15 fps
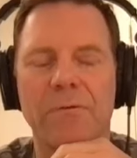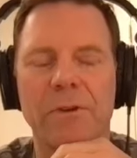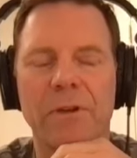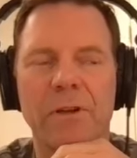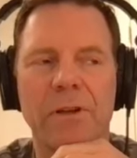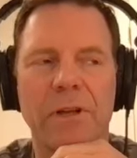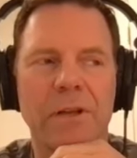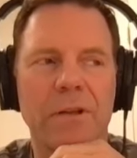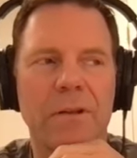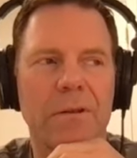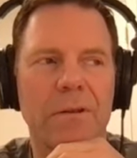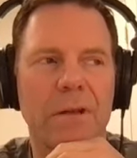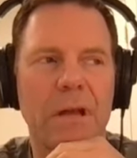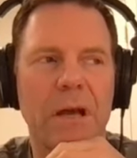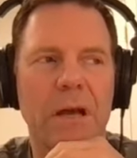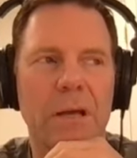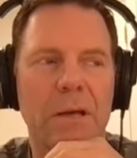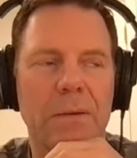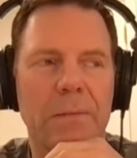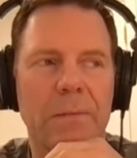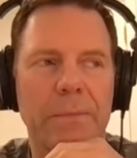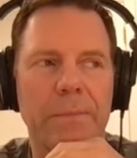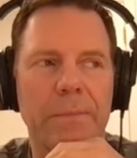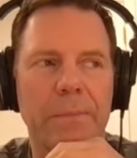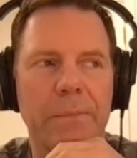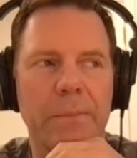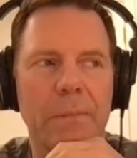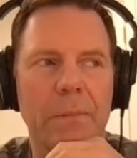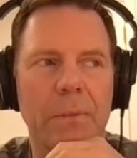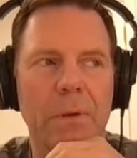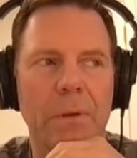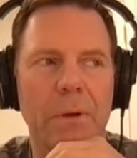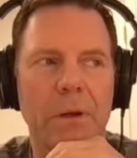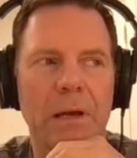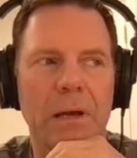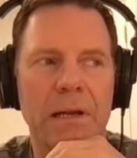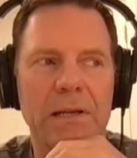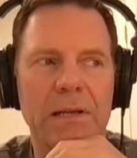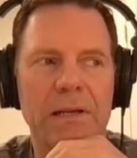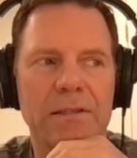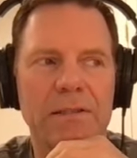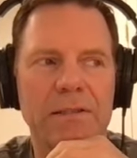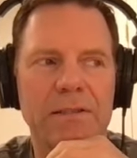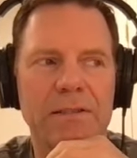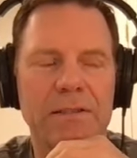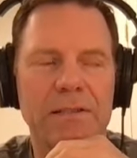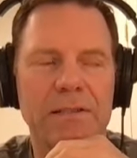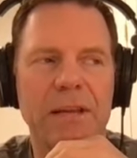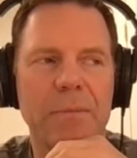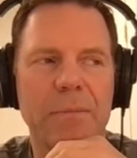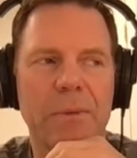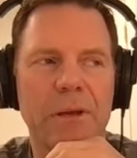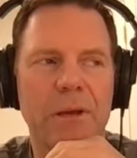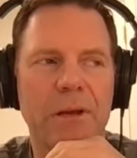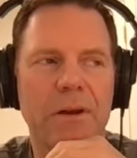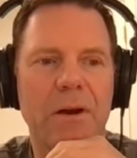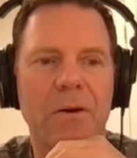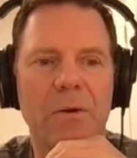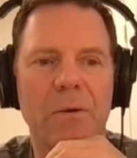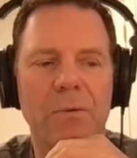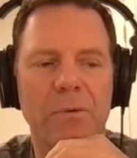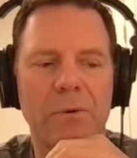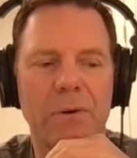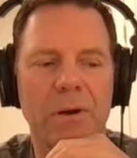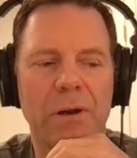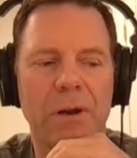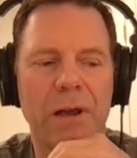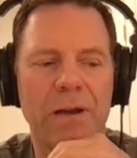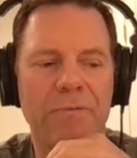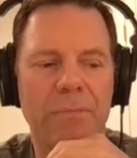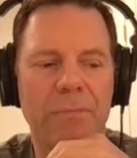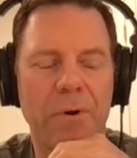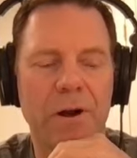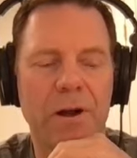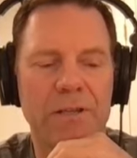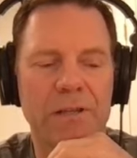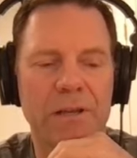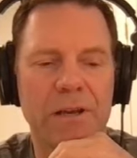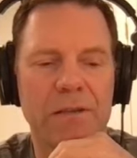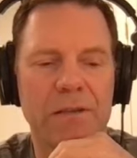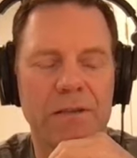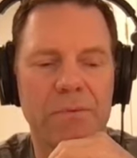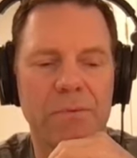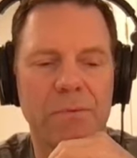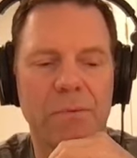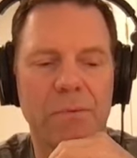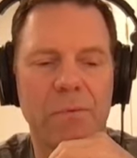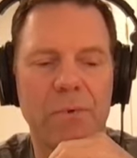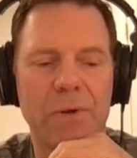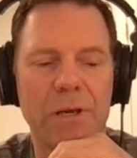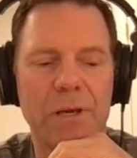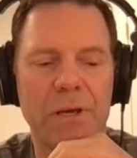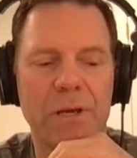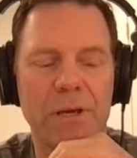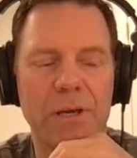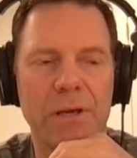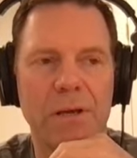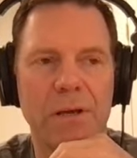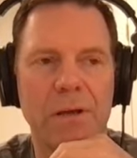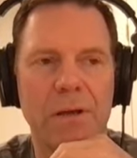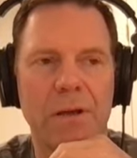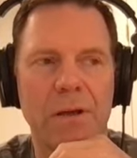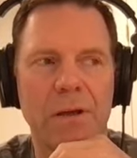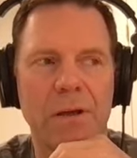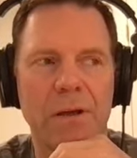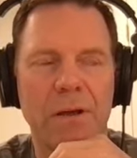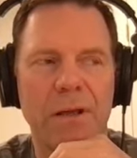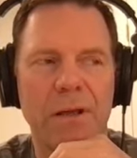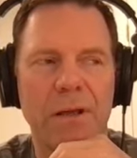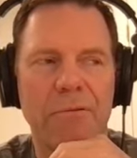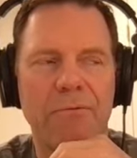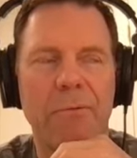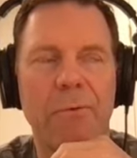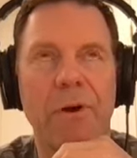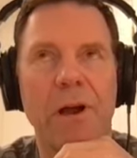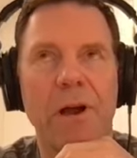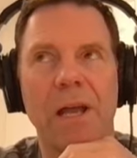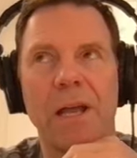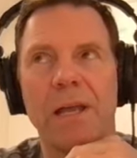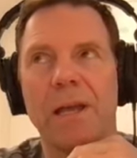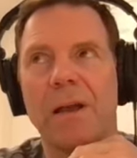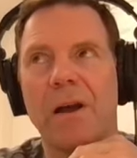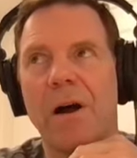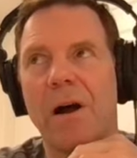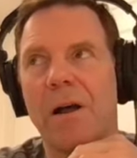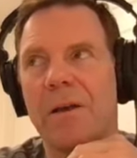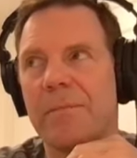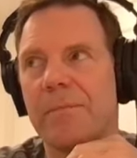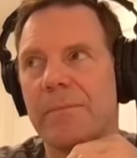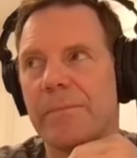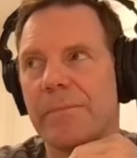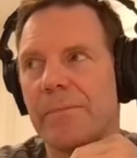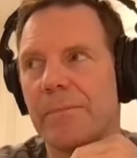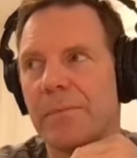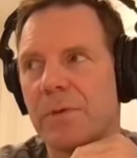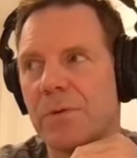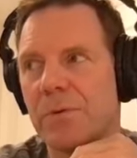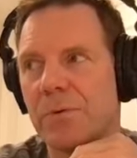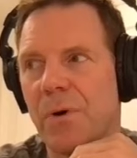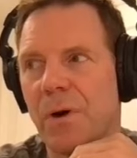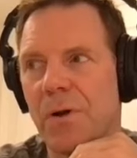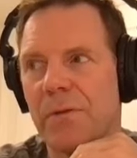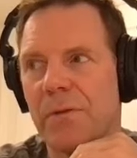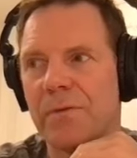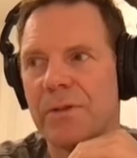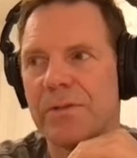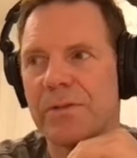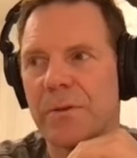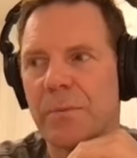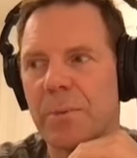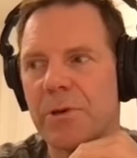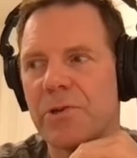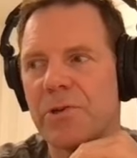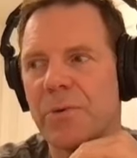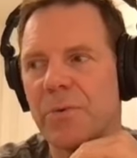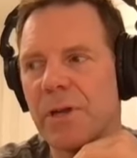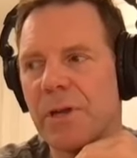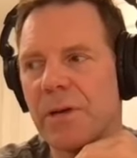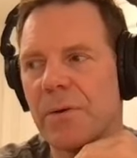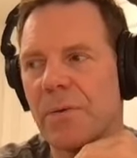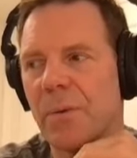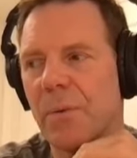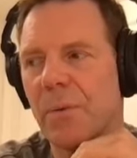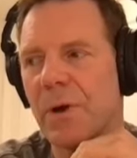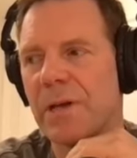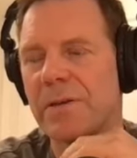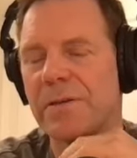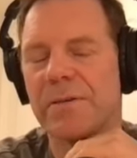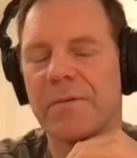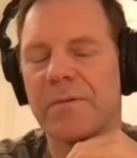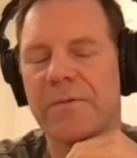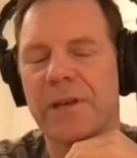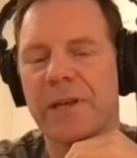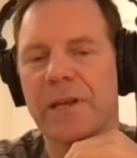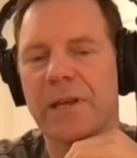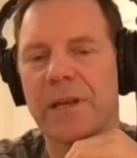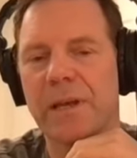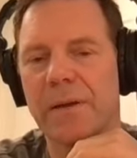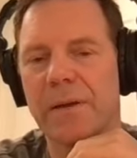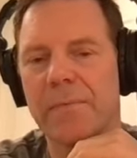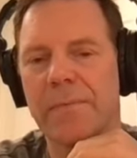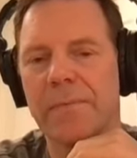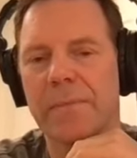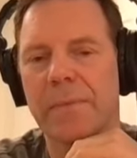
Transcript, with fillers: feeling yeah and yeah. it's the same in our own life process we if we're hanging on to all of these habituated ways of thinking